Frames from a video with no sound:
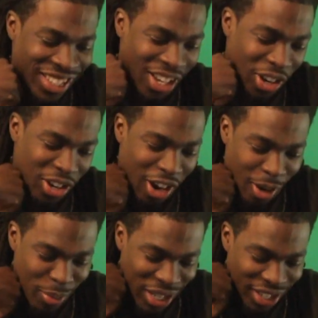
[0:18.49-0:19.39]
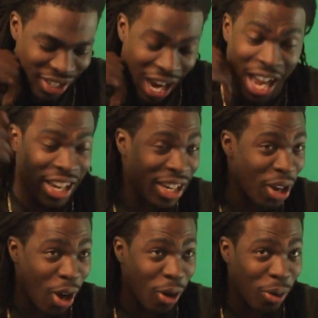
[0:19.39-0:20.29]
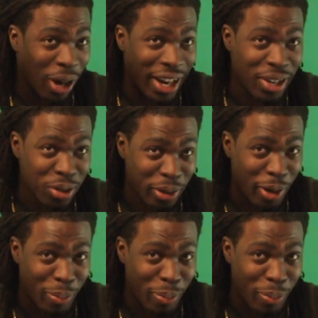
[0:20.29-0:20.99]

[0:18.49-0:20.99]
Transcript: Y'all caught me. I didn't know. I didn't do it on